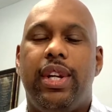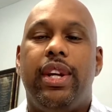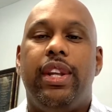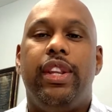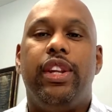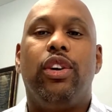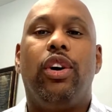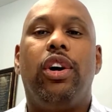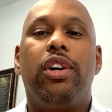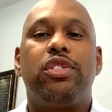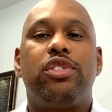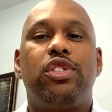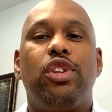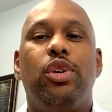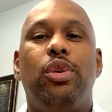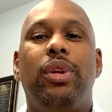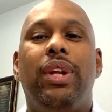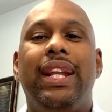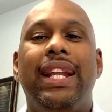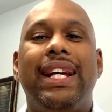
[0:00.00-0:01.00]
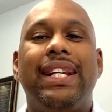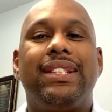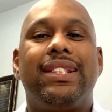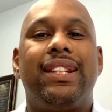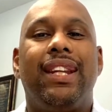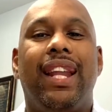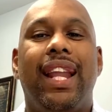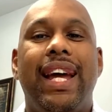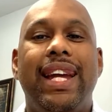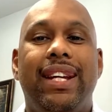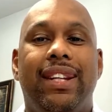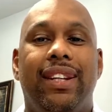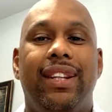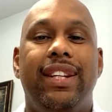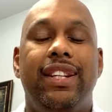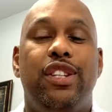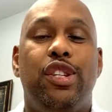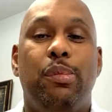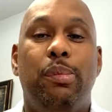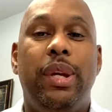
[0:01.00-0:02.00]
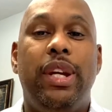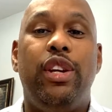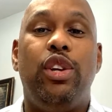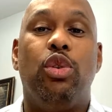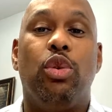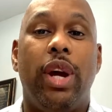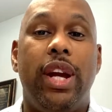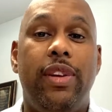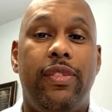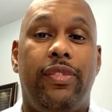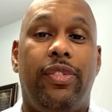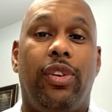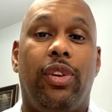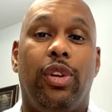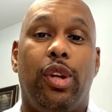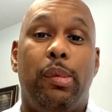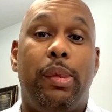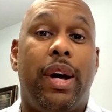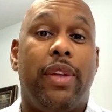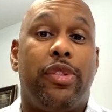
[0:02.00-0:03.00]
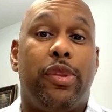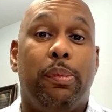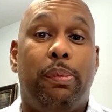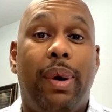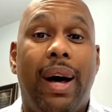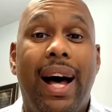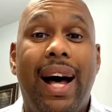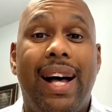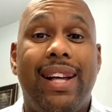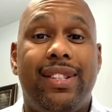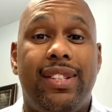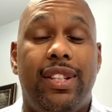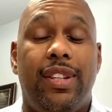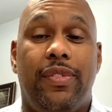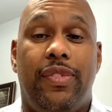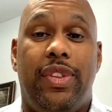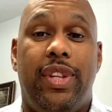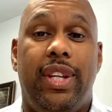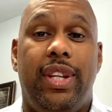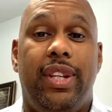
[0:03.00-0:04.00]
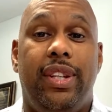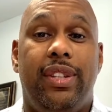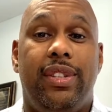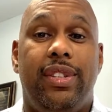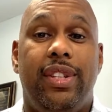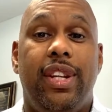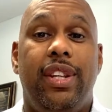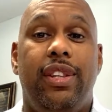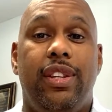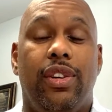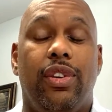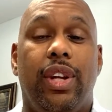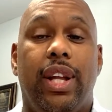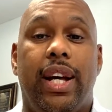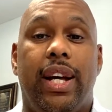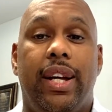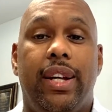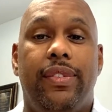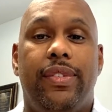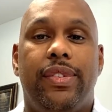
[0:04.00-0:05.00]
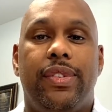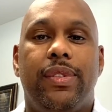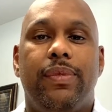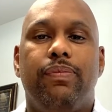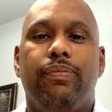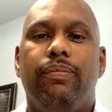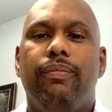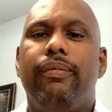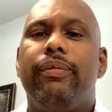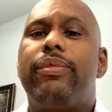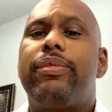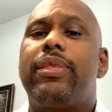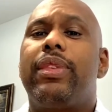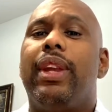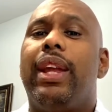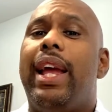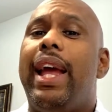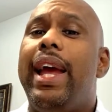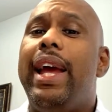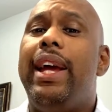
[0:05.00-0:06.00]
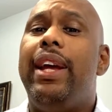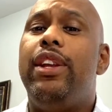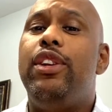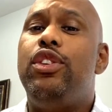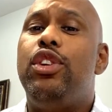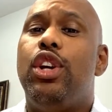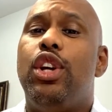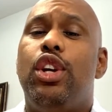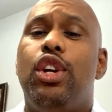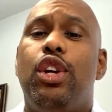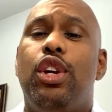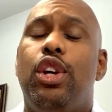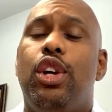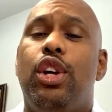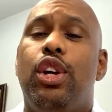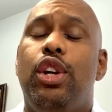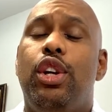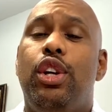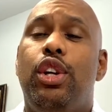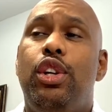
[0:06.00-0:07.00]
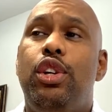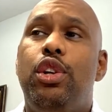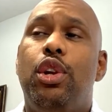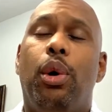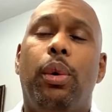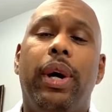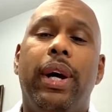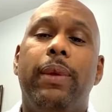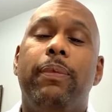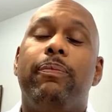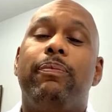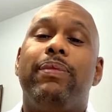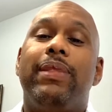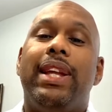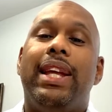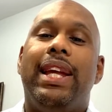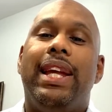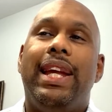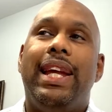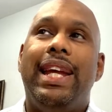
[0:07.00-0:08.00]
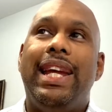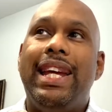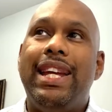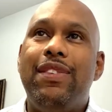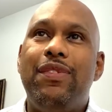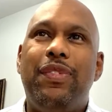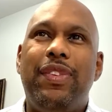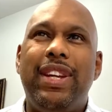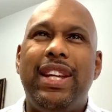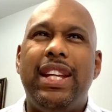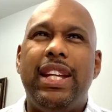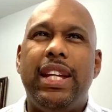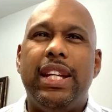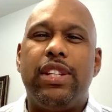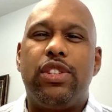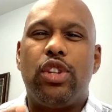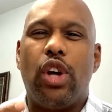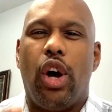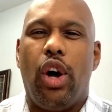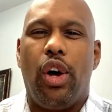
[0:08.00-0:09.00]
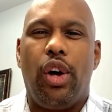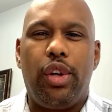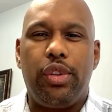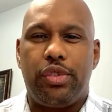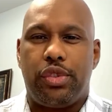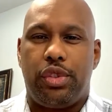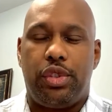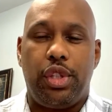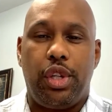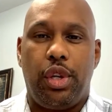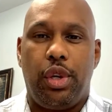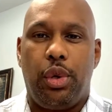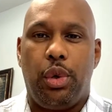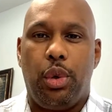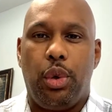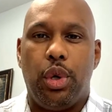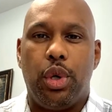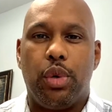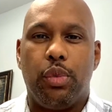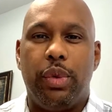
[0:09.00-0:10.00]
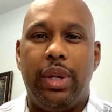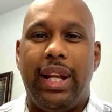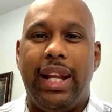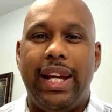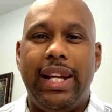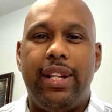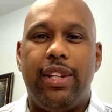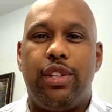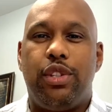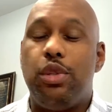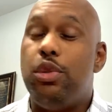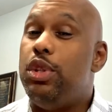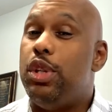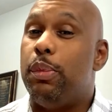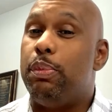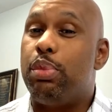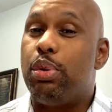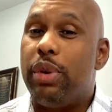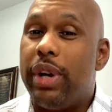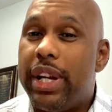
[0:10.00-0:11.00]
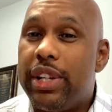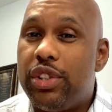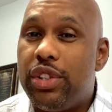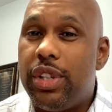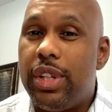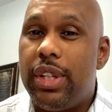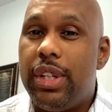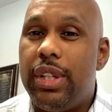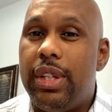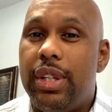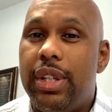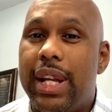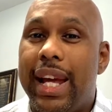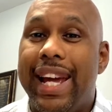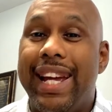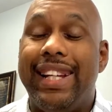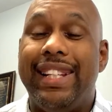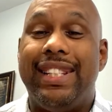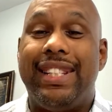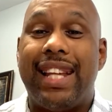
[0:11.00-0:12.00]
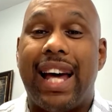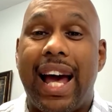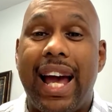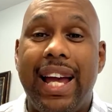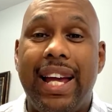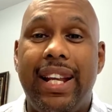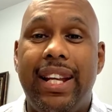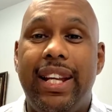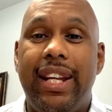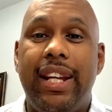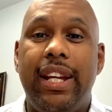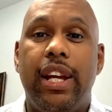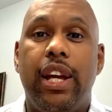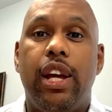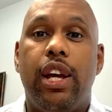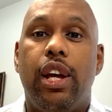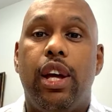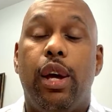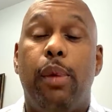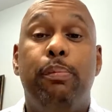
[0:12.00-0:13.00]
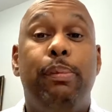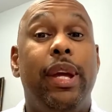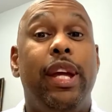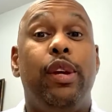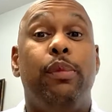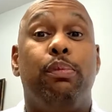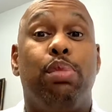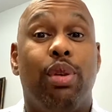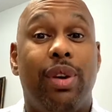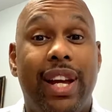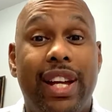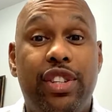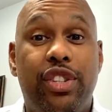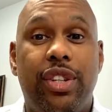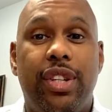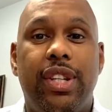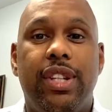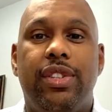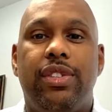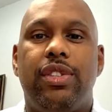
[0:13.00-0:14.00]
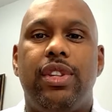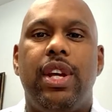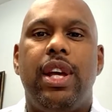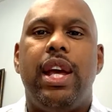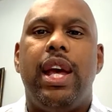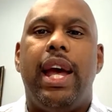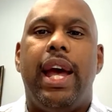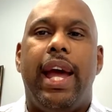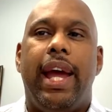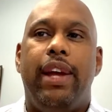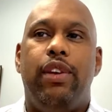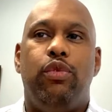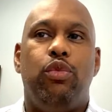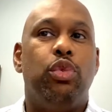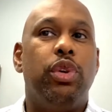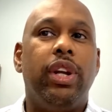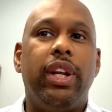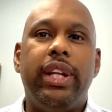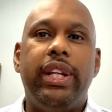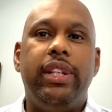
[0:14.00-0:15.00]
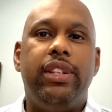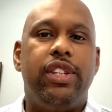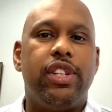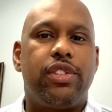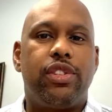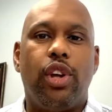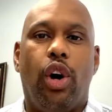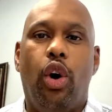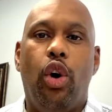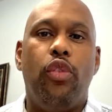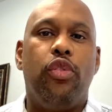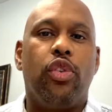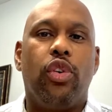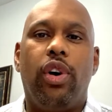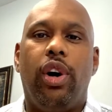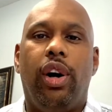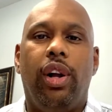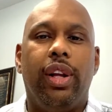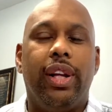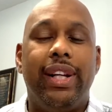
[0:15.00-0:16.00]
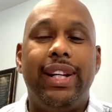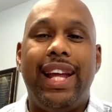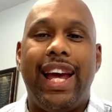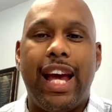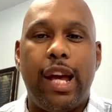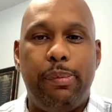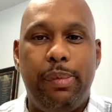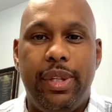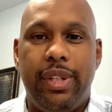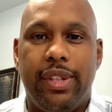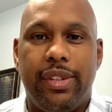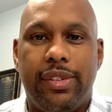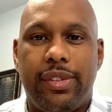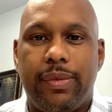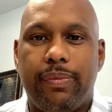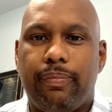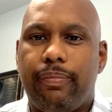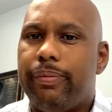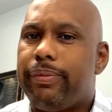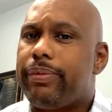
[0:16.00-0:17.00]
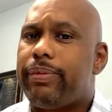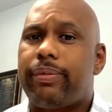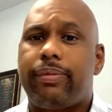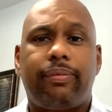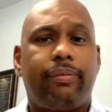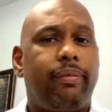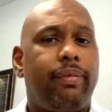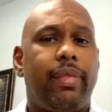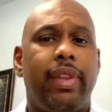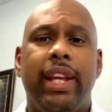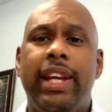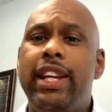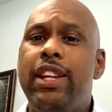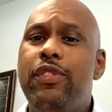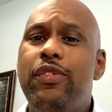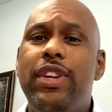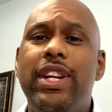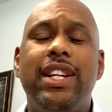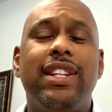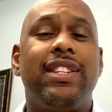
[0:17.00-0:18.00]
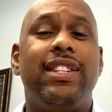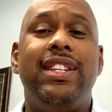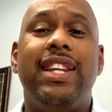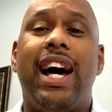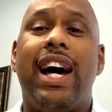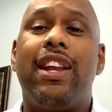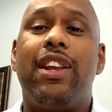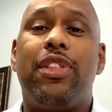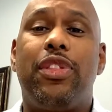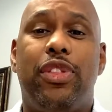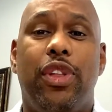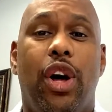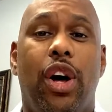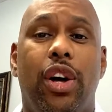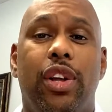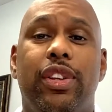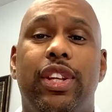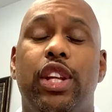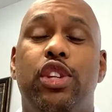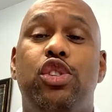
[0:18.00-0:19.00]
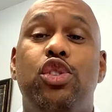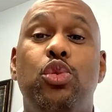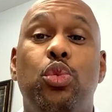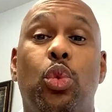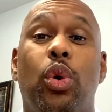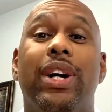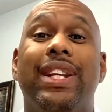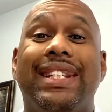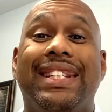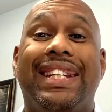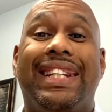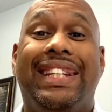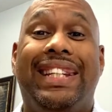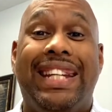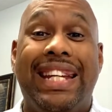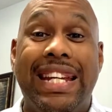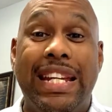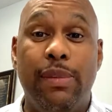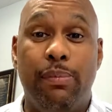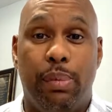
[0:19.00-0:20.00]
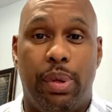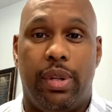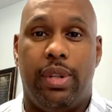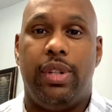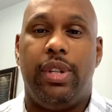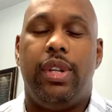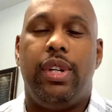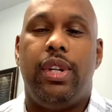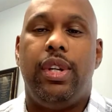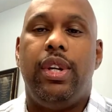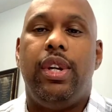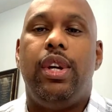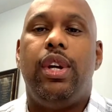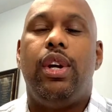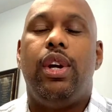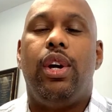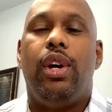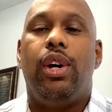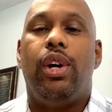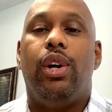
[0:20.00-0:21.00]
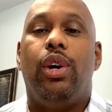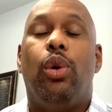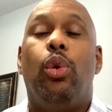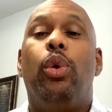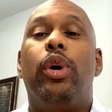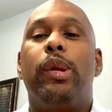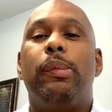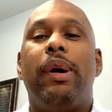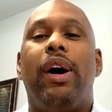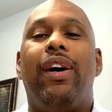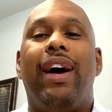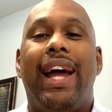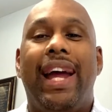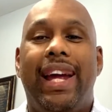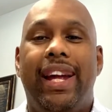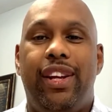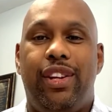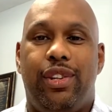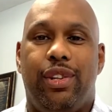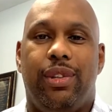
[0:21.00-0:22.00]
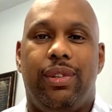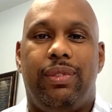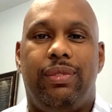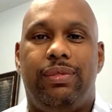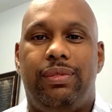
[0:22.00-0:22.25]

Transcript: They're also less likely to be grateful about the positive things in their lives. And you know what? Envy is also related to depression, anxiety, being prejudiced, and really just overall unhappiness. Envy is not a thought that you want to keep. What about anger?